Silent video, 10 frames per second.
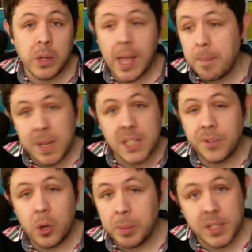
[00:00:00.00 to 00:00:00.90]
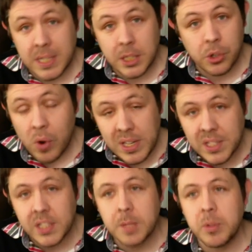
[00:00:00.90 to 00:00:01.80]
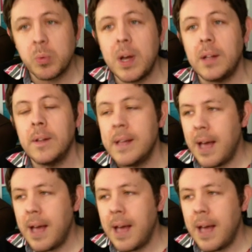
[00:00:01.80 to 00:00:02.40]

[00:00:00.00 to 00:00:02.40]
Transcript: get a PS4, because that's a great system as well.